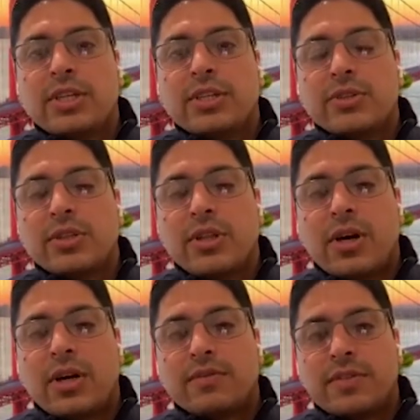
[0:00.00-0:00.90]
So a
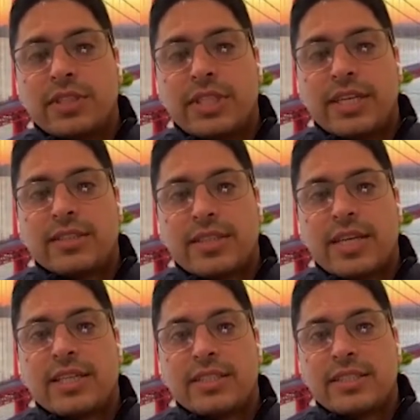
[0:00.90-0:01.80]
lot of the data
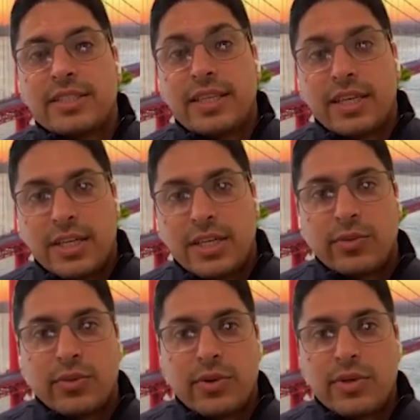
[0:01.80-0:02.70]
science is geared
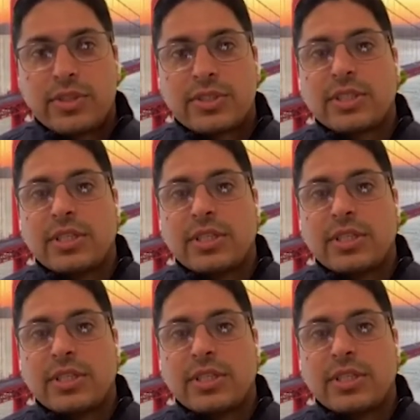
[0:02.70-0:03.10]
towards